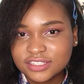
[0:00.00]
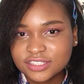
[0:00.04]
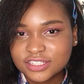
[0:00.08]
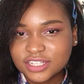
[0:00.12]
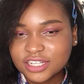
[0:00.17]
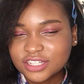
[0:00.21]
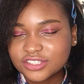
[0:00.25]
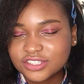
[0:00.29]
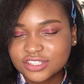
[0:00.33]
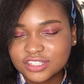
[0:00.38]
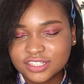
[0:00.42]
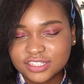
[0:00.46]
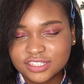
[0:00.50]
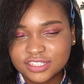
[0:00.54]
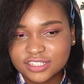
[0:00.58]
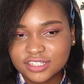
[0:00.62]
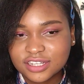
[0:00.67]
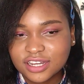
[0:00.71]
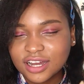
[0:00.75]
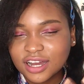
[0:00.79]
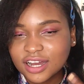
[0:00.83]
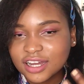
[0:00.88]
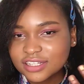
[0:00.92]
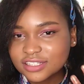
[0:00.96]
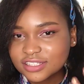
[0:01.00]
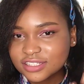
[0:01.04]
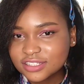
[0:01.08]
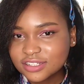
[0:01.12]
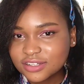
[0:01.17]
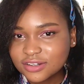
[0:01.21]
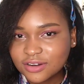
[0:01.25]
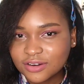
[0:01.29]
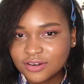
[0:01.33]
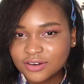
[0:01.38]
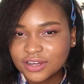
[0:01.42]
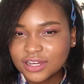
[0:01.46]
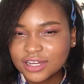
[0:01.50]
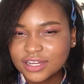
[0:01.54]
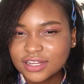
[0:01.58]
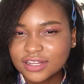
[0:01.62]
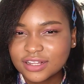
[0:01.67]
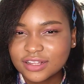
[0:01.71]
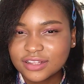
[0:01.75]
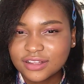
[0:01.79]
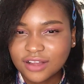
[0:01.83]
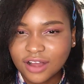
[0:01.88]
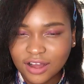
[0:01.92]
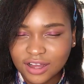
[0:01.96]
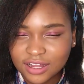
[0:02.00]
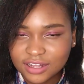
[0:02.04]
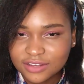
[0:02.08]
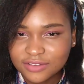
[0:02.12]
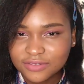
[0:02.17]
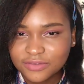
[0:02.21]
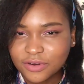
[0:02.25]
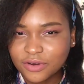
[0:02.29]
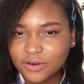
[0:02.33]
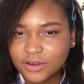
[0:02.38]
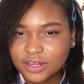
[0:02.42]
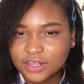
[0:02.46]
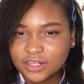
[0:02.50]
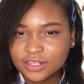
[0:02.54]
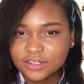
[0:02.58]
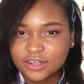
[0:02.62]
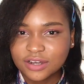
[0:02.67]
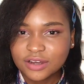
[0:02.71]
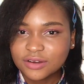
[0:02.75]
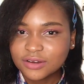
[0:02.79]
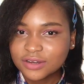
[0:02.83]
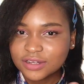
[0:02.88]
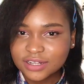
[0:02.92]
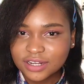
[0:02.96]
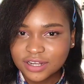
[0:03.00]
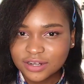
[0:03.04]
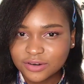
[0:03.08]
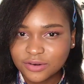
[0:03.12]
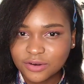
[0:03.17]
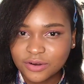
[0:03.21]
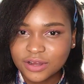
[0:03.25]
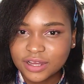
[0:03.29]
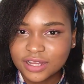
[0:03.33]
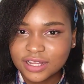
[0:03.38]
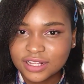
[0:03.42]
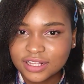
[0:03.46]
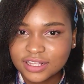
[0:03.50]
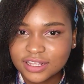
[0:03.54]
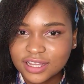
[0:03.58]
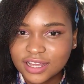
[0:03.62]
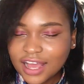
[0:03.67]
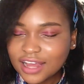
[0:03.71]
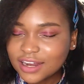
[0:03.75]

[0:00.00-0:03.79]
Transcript: such as castor oil, olive oil, coconut oil,